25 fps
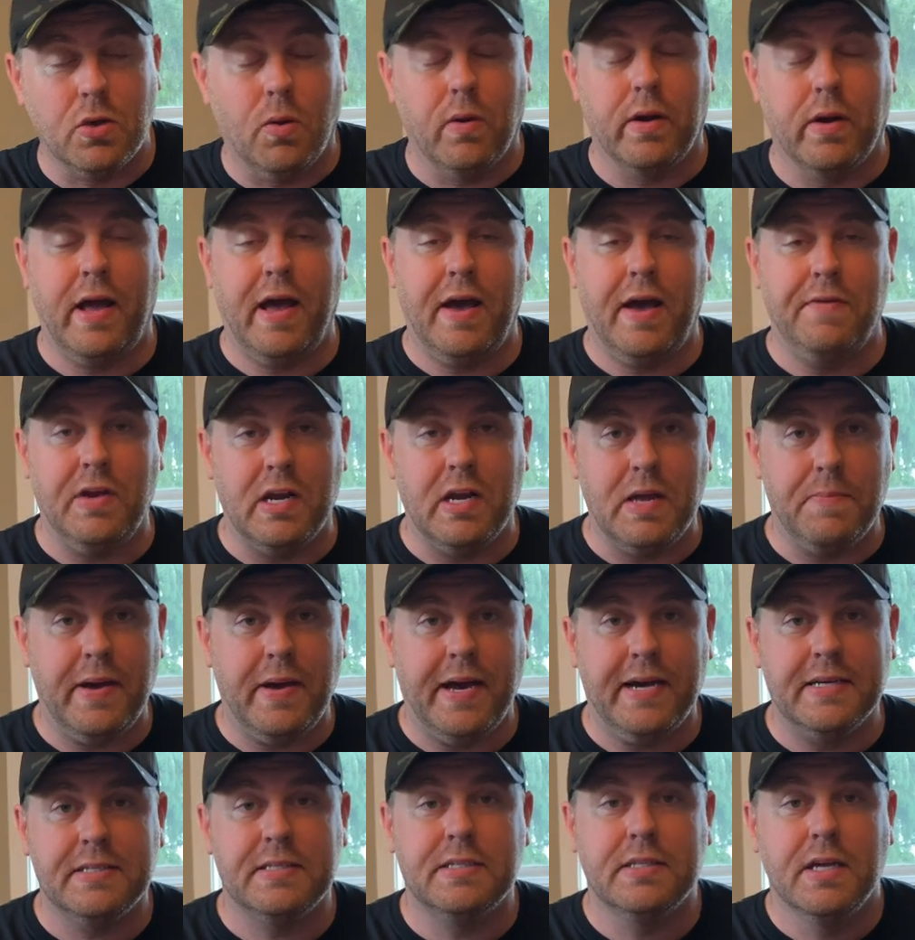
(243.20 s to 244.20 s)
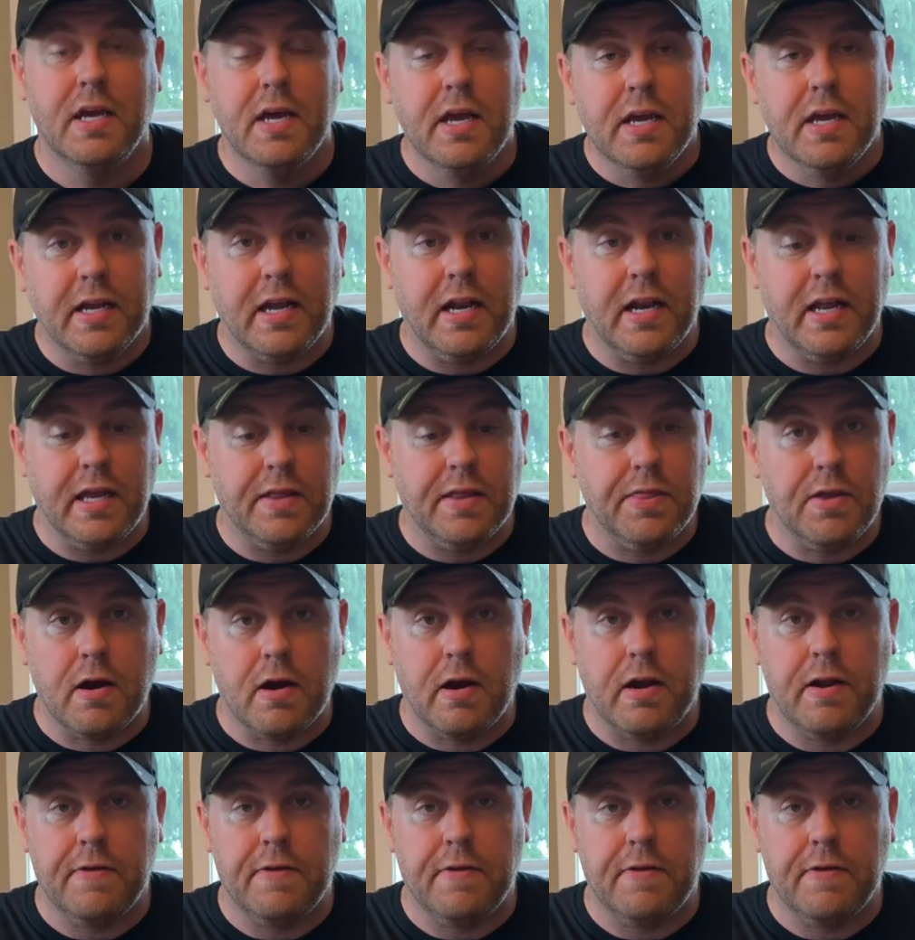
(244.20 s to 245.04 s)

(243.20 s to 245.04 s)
don't want to have any pests getting in there,